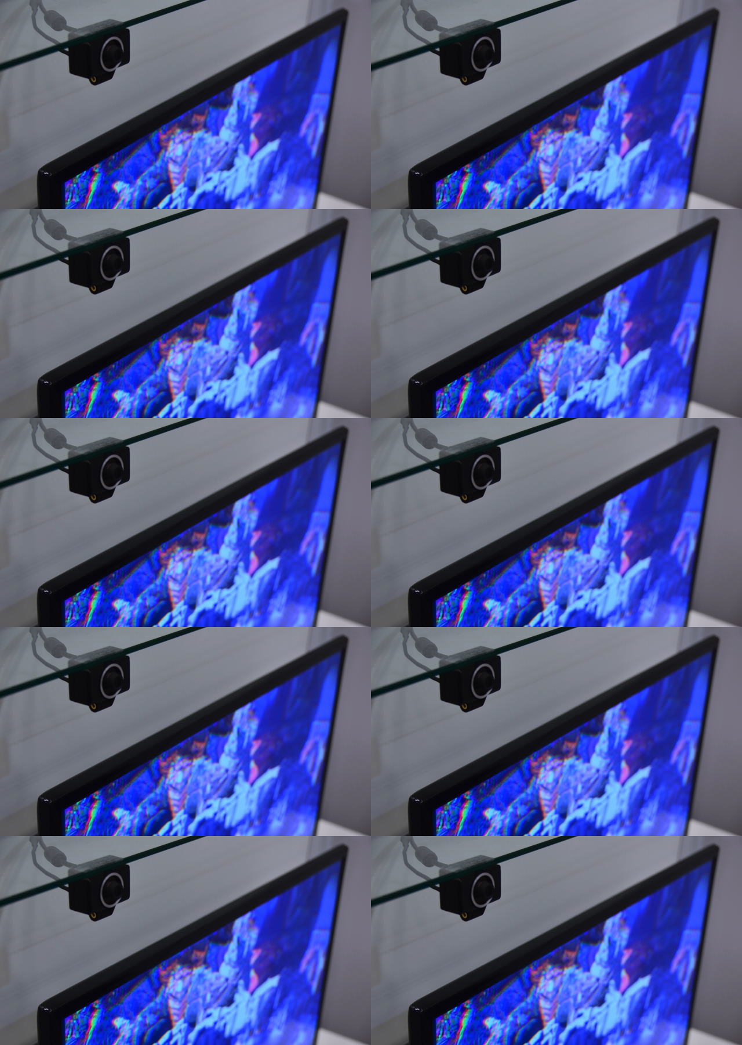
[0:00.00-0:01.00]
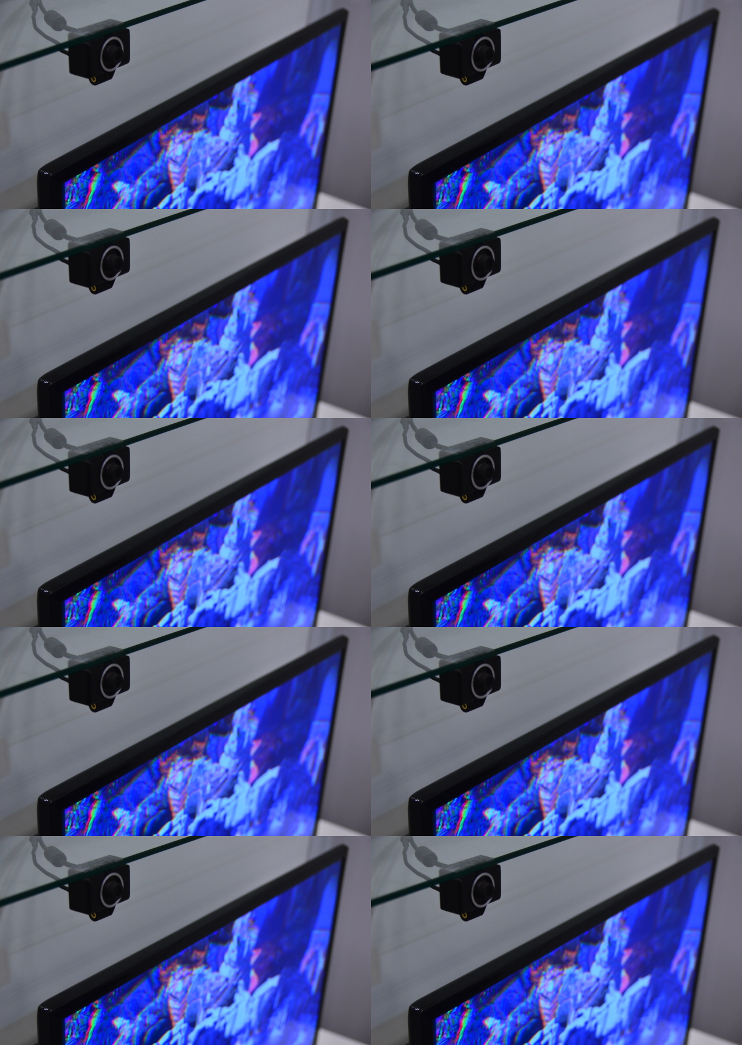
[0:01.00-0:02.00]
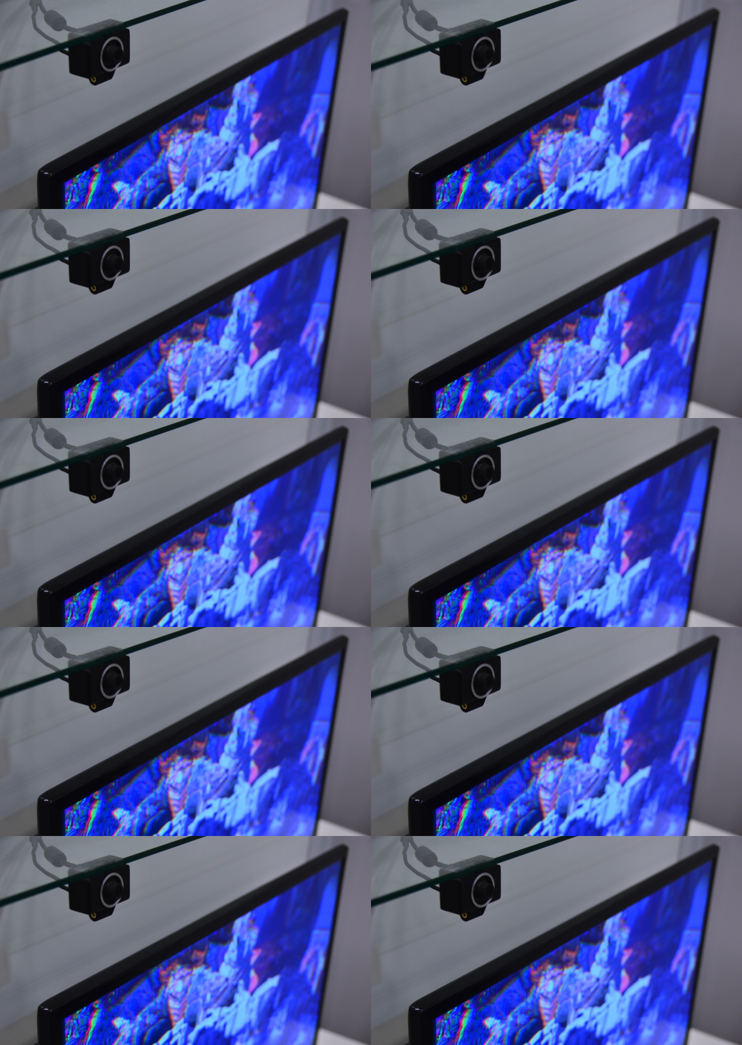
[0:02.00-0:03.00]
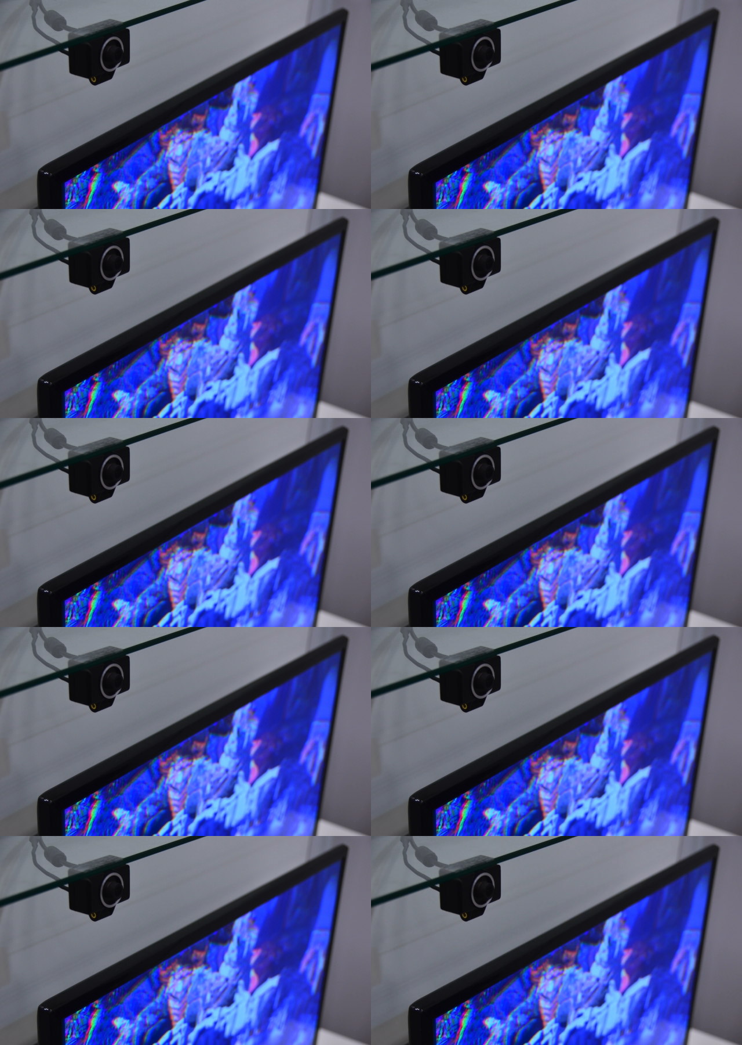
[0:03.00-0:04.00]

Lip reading: Nobody's mouth can be seen.